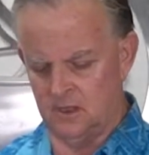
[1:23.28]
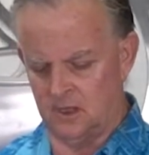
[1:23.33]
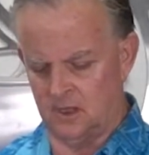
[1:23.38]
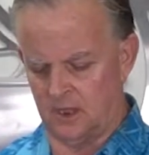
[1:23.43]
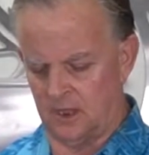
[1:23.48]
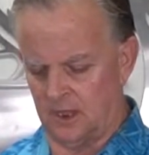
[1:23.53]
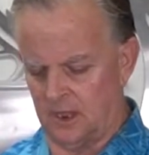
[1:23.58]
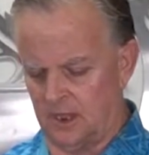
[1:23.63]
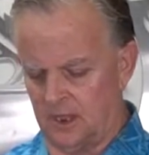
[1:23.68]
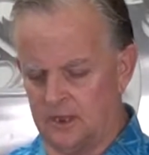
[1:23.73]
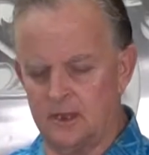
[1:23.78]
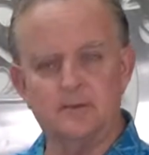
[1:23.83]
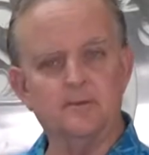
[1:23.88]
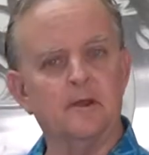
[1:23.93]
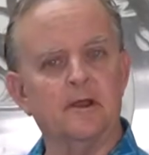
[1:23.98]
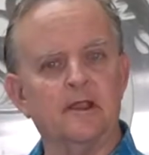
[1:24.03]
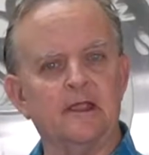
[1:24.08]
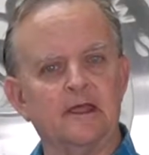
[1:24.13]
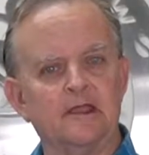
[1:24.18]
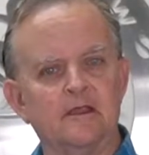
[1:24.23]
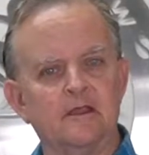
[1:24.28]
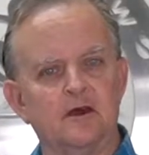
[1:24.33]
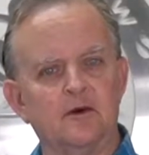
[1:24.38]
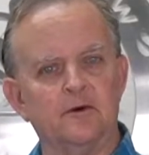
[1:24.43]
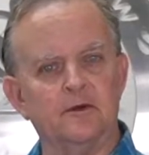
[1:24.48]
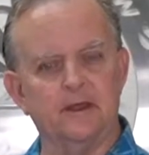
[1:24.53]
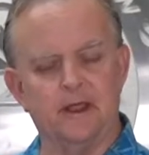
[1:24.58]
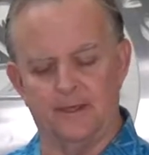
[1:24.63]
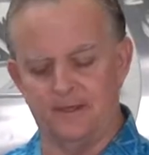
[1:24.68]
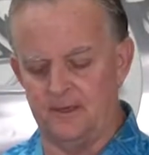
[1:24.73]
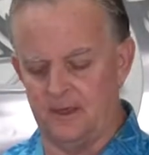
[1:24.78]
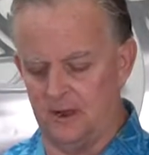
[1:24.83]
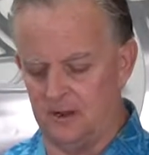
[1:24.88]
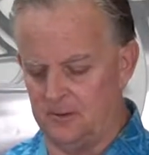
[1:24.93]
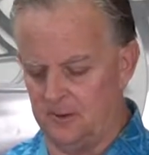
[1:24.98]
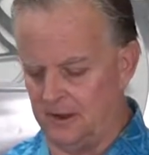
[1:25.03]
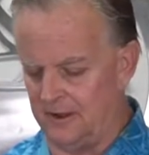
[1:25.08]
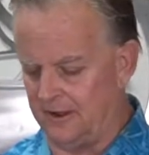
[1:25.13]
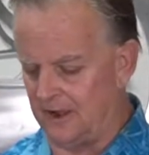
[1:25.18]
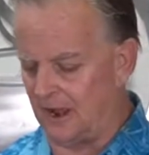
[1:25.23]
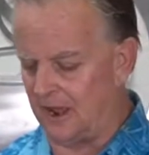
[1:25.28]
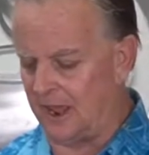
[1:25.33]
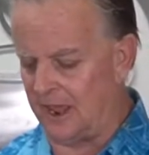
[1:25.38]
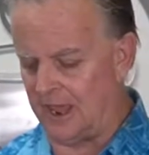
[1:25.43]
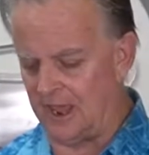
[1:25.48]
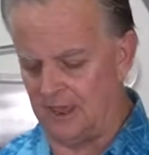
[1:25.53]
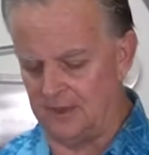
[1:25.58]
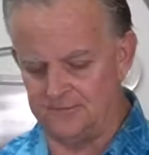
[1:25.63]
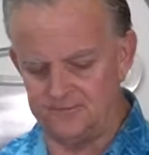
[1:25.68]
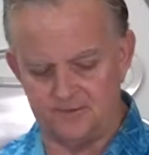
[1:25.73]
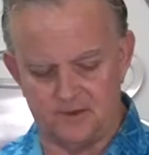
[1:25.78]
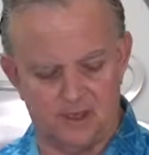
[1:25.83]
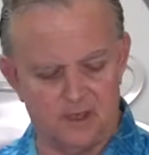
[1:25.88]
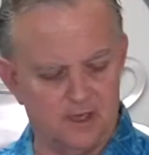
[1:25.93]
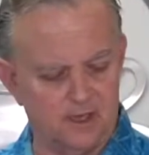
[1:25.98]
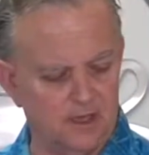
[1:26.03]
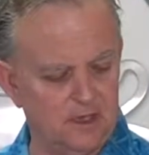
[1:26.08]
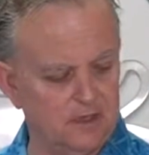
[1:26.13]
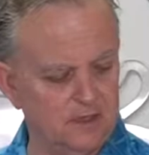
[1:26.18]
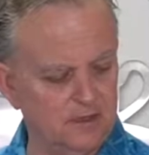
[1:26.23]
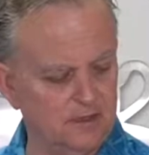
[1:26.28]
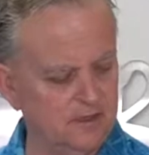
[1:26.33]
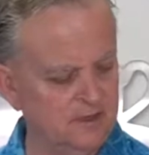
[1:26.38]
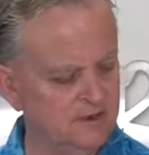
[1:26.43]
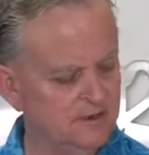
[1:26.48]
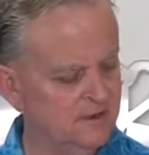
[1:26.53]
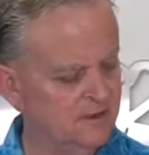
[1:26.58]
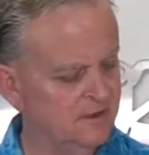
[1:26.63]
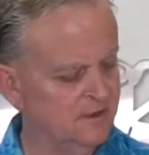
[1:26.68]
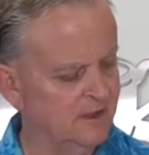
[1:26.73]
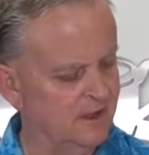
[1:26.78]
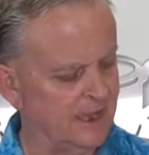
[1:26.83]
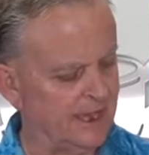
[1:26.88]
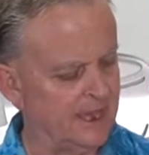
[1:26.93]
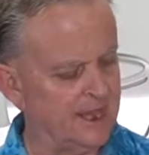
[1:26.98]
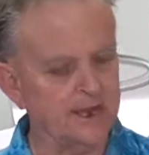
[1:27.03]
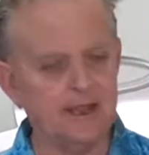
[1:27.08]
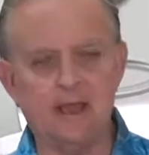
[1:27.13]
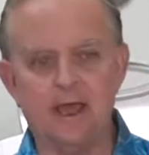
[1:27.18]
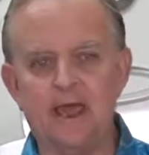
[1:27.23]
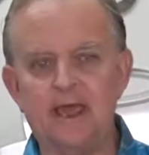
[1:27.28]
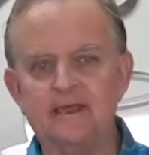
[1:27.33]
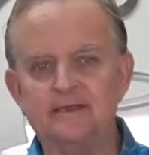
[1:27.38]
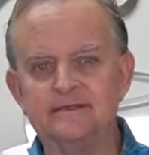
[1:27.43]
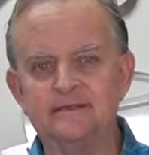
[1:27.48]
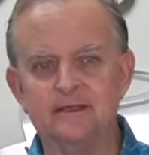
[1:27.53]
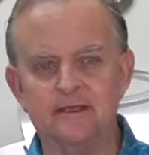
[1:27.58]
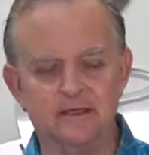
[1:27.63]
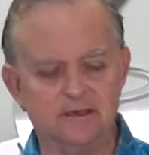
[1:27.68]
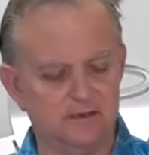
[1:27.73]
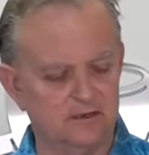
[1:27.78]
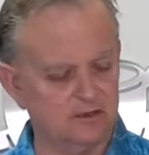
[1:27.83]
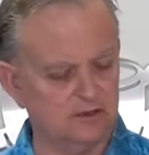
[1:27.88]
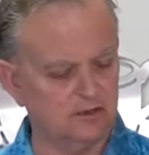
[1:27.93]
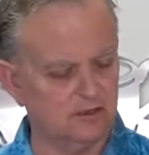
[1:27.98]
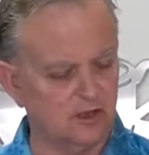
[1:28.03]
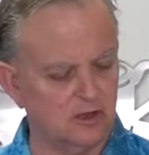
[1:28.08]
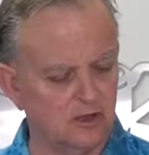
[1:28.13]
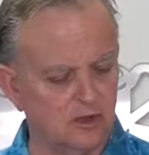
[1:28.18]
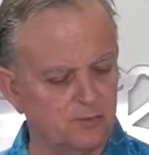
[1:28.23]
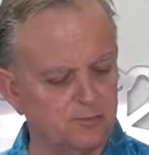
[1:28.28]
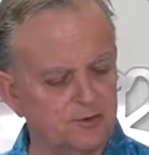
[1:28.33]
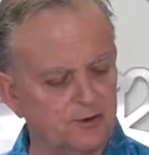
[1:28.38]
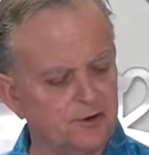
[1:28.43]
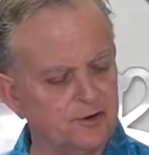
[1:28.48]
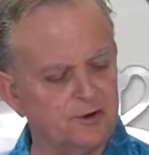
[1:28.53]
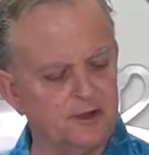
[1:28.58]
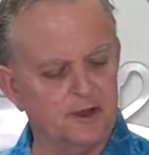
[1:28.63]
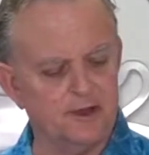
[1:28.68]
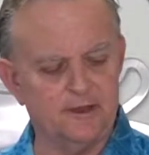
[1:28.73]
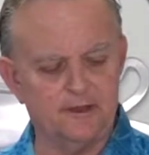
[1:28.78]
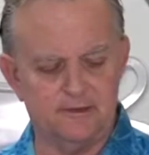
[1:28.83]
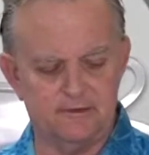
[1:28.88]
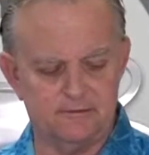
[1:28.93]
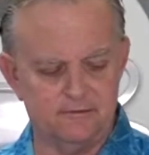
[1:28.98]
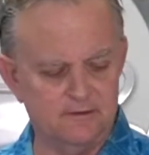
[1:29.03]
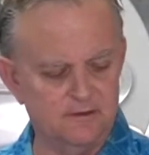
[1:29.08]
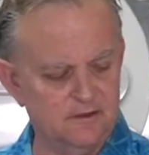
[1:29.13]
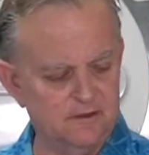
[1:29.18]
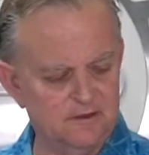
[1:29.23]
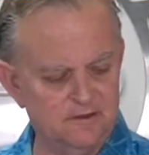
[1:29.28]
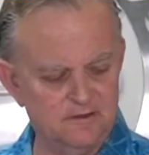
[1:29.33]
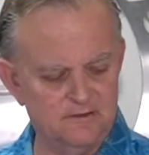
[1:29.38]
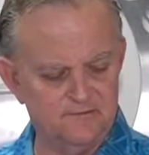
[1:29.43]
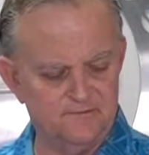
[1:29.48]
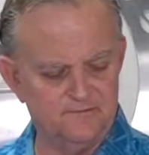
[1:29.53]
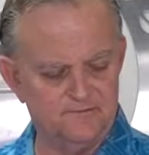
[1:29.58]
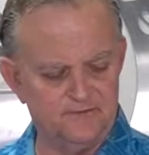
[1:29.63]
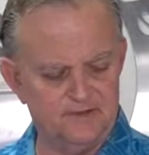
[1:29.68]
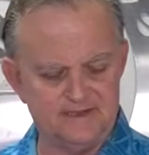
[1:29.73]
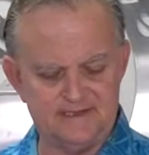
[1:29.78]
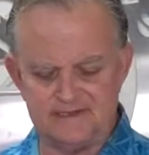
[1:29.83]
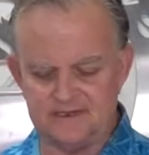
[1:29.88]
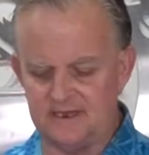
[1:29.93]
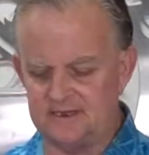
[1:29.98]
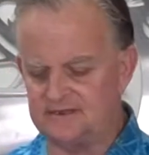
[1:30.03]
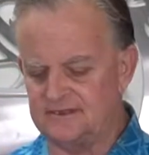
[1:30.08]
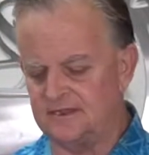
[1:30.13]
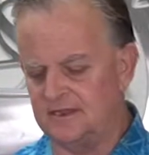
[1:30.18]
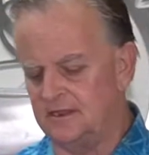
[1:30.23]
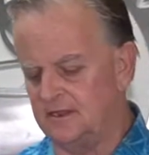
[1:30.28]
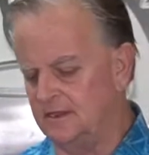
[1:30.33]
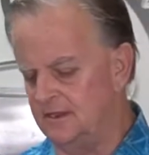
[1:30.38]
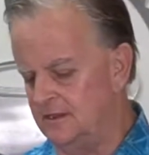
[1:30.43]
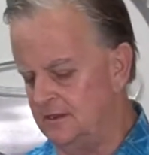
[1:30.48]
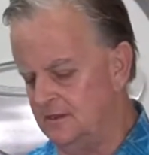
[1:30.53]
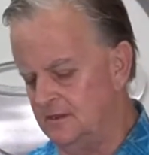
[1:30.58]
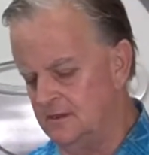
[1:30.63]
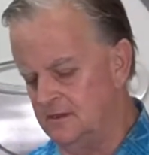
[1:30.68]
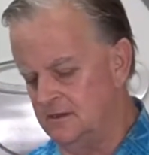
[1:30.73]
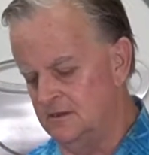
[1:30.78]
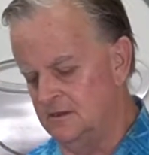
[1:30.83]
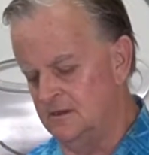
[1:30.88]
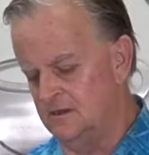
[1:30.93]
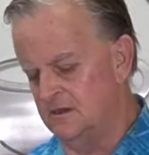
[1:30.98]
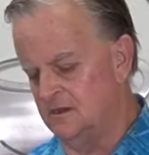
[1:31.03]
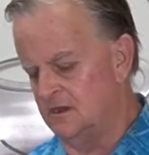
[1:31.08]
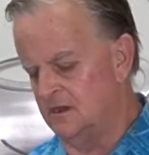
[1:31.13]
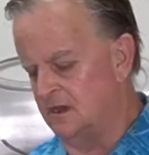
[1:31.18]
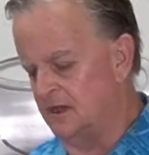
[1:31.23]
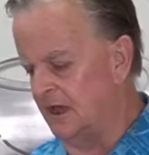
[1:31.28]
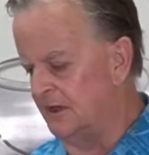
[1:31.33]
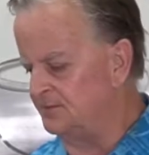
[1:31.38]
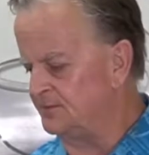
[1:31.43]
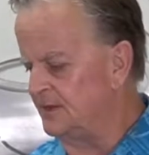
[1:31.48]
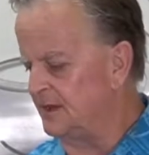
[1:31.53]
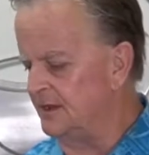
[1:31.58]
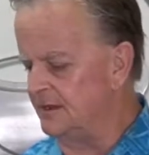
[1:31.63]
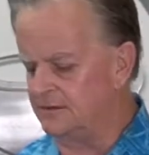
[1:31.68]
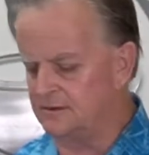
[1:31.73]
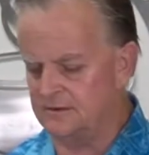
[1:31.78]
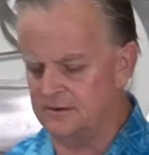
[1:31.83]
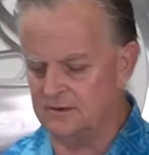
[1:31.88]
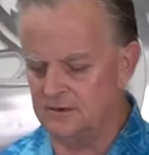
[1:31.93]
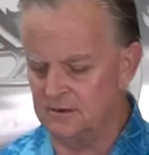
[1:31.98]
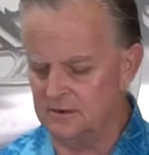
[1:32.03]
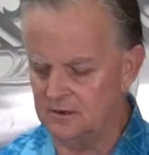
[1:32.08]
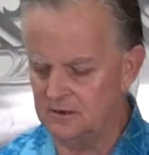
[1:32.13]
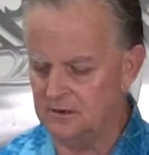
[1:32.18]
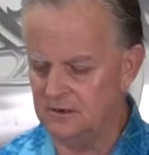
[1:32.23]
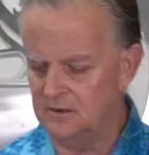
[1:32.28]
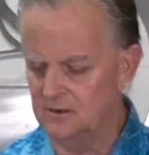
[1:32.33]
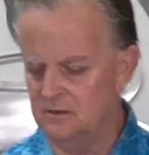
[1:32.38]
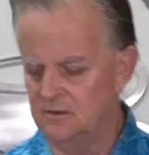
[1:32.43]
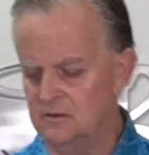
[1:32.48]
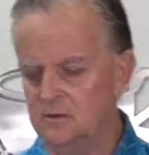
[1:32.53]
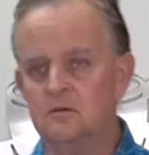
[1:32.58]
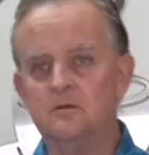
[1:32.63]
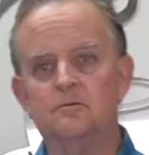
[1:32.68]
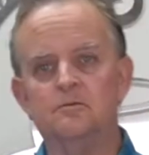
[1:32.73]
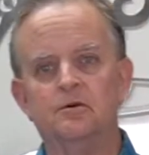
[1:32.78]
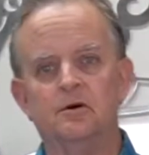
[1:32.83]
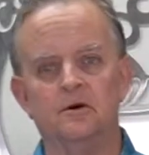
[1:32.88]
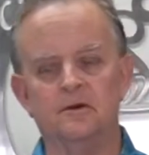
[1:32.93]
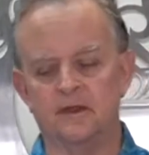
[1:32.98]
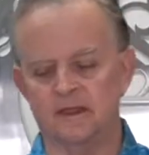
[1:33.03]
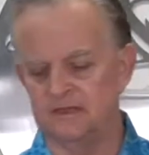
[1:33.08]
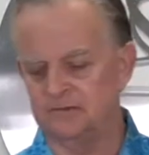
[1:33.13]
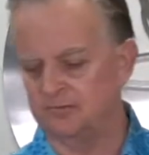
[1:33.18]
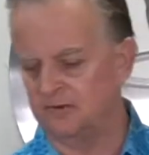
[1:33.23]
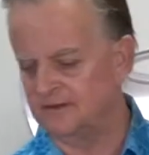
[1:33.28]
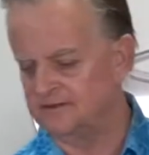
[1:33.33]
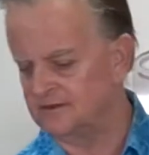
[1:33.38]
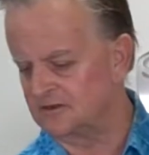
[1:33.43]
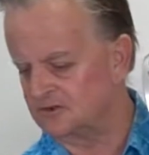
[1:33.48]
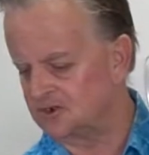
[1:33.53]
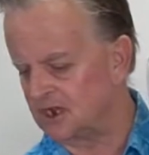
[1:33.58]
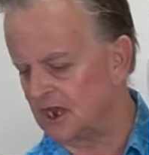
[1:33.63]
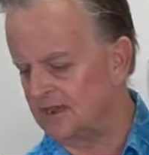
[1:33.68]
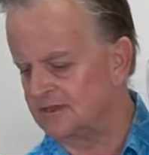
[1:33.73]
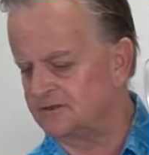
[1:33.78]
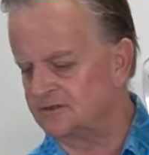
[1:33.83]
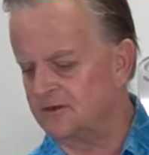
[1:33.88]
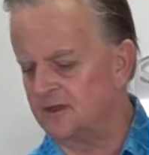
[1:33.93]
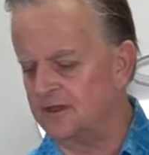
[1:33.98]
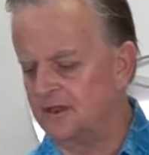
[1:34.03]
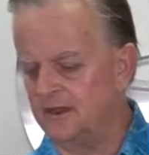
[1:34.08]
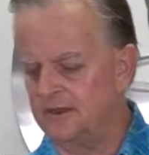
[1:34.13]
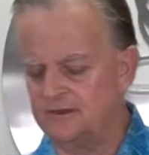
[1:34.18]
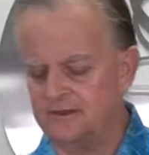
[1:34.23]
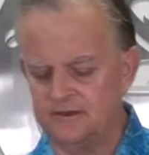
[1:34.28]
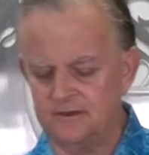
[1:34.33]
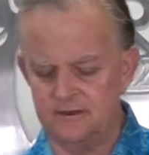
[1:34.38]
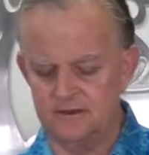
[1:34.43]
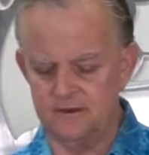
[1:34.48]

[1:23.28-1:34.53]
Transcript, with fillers: And I'm going to let you know what I thought about it. I have uh, analyzed it, cold brewed it, V60, cupped it, hold espresso shots with it.